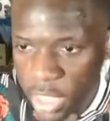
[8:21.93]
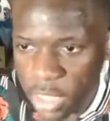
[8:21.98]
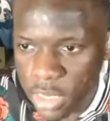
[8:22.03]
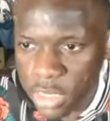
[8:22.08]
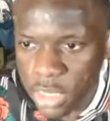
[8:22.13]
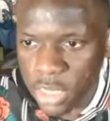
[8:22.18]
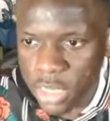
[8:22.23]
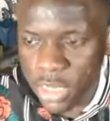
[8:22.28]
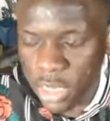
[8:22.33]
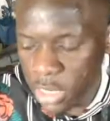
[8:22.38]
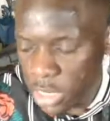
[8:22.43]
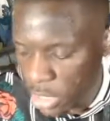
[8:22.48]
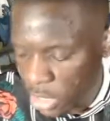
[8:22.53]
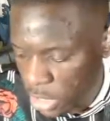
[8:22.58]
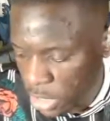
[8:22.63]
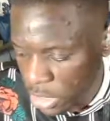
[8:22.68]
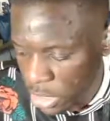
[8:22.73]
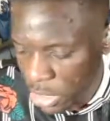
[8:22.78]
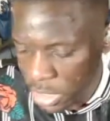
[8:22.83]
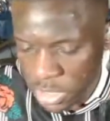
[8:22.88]

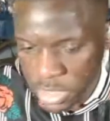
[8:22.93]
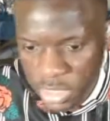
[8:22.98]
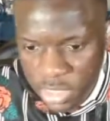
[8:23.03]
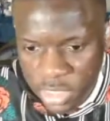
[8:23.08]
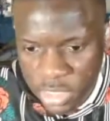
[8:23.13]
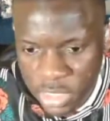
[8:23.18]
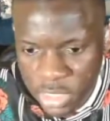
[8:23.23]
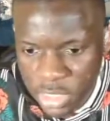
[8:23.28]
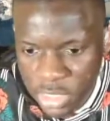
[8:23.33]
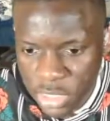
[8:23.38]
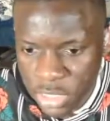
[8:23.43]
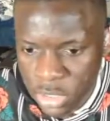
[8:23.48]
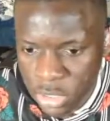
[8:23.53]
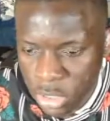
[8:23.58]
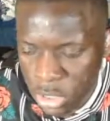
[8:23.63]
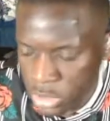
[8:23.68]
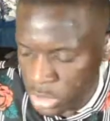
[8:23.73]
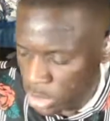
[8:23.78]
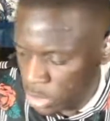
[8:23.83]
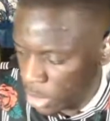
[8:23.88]
Ephraim country.
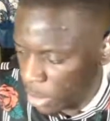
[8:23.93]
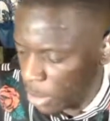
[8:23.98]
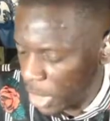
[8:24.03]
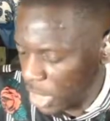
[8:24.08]
You talking about